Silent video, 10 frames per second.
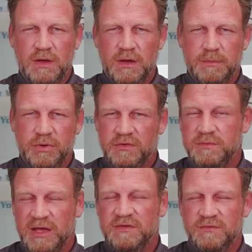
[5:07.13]

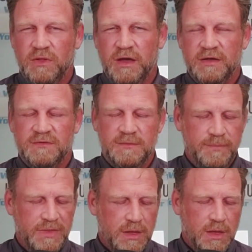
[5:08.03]
prospective clients.
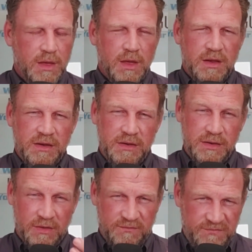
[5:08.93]

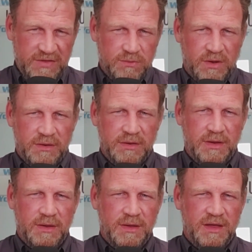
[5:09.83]
Now, the fifth one
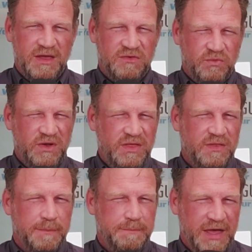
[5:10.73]
is really
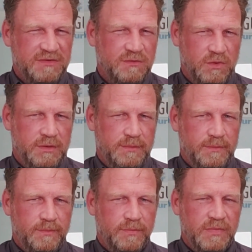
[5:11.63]
the best one.
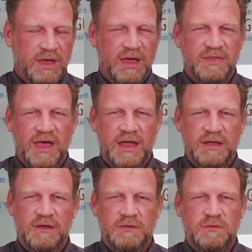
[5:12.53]
And that
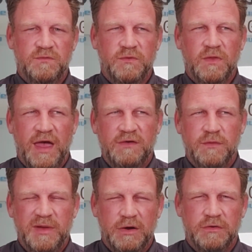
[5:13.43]
is, for lack of a
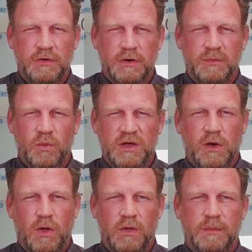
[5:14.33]
better term, we
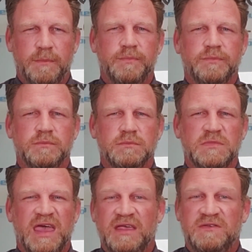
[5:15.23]
call them
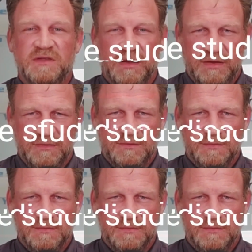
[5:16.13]
case studies.